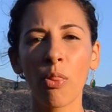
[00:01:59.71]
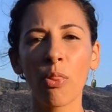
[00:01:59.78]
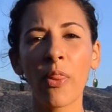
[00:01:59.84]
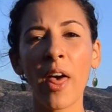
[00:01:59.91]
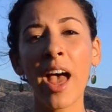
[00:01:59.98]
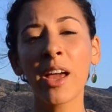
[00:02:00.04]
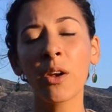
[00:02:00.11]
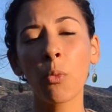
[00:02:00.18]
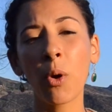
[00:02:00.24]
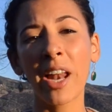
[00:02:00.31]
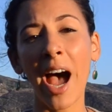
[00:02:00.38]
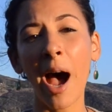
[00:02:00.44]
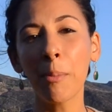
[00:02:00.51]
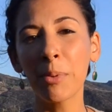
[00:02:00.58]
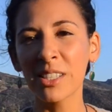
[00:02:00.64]
then what
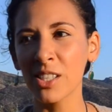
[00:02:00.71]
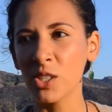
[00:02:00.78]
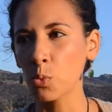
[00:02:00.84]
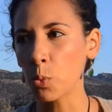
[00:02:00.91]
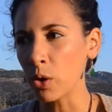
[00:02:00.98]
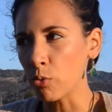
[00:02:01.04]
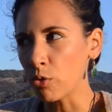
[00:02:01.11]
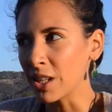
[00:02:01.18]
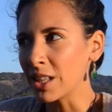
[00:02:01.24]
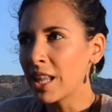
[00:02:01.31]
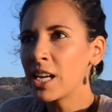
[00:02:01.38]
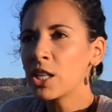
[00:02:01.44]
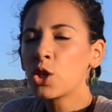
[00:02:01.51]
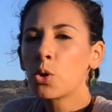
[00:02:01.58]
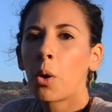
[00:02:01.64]
happens is we
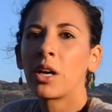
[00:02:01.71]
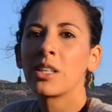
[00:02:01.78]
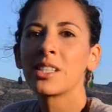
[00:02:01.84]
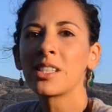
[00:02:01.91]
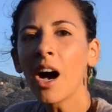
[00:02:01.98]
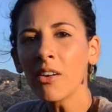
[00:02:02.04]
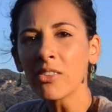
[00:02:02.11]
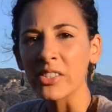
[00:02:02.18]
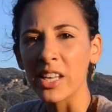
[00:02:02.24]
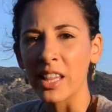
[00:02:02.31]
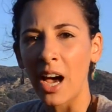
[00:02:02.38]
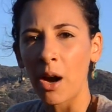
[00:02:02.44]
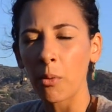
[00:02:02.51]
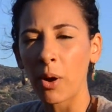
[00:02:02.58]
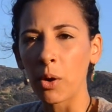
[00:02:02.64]
relate to ourselves in
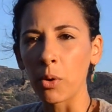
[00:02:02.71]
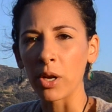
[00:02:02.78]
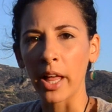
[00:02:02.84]
that way.